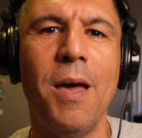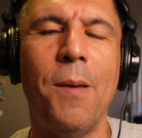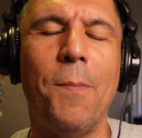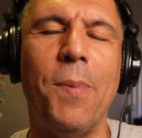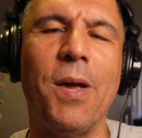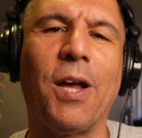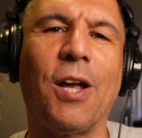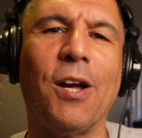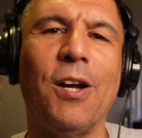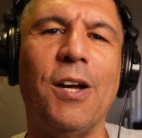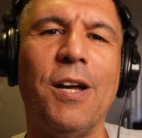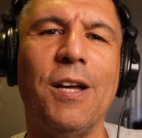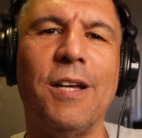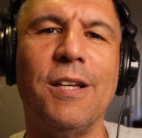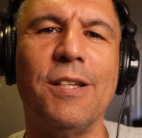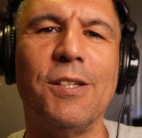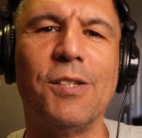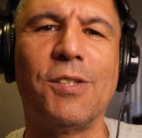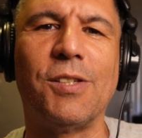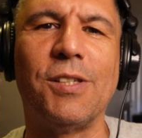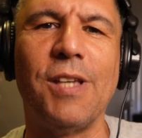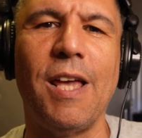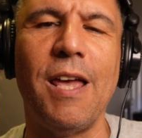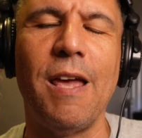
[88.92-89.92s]

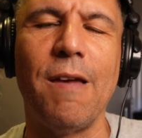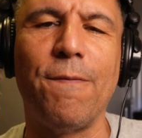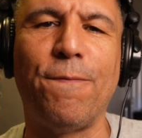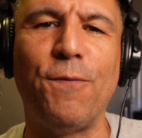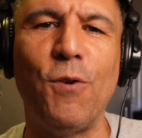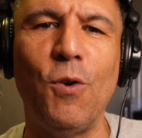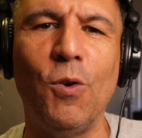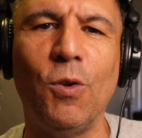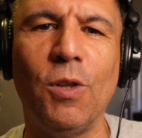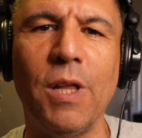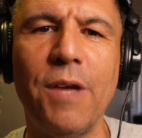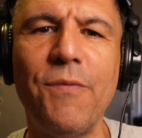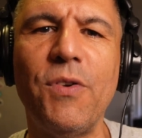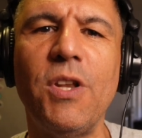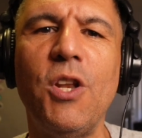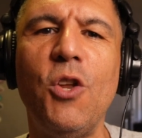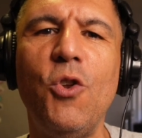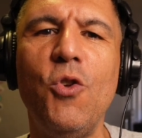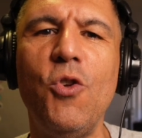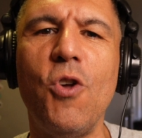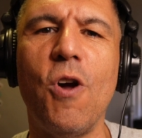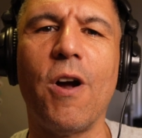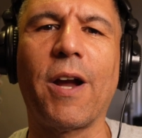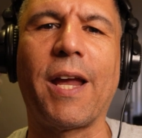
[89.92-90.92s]
Because if you live in
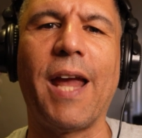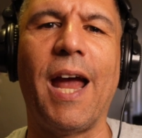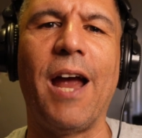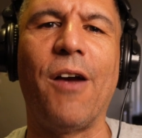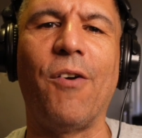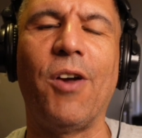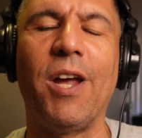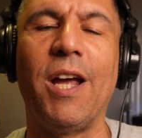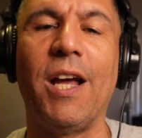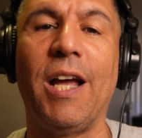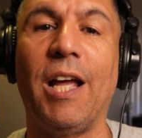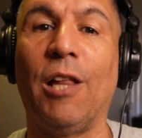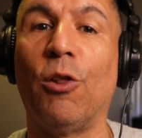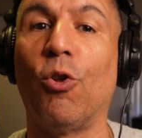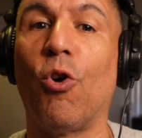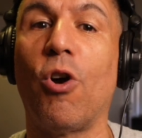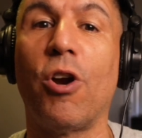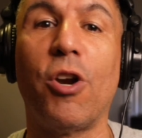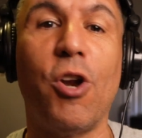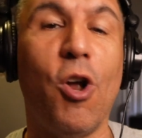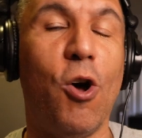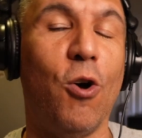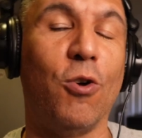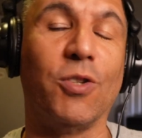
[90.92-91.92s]
the New York area, and
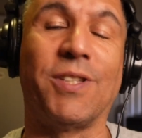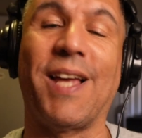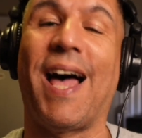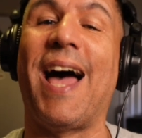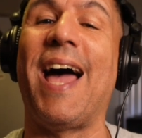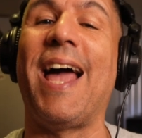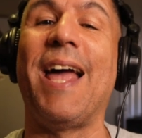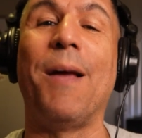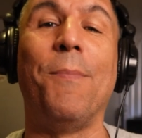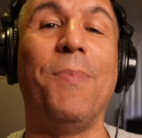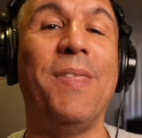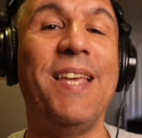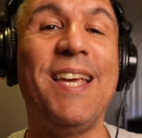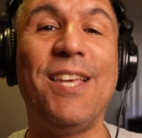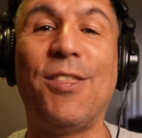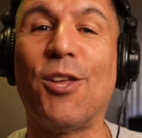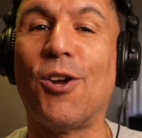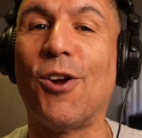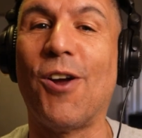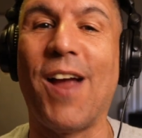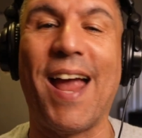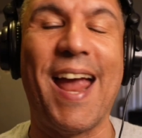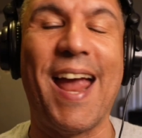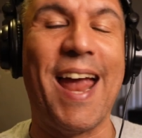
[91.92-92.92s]
Lord knows, I am
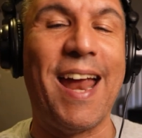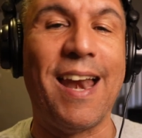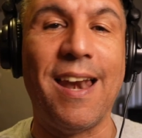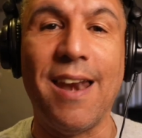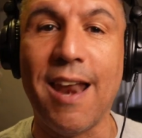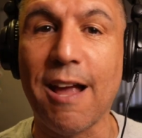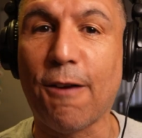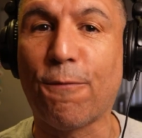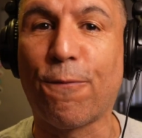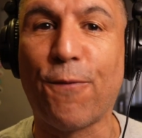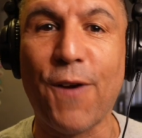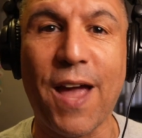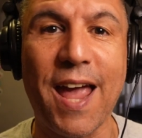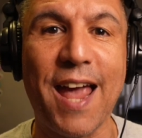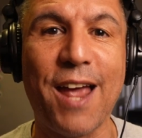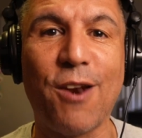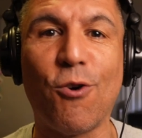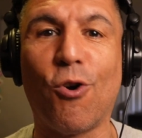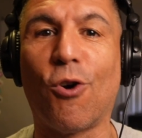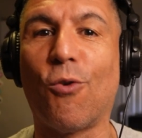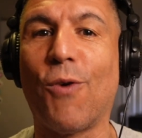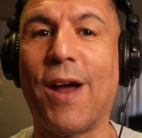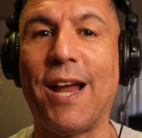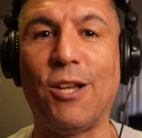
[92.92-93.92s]
neither a Knicks fan
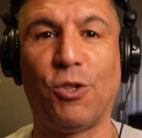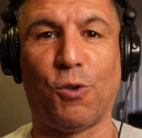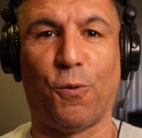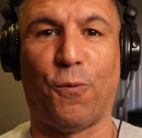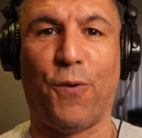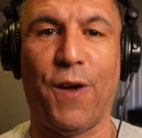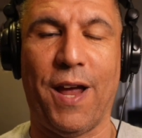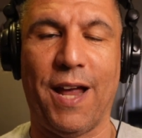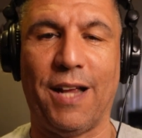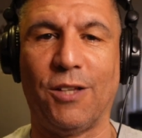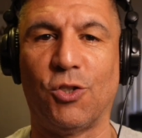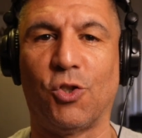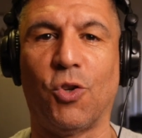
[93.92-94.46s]
or Ranger fan.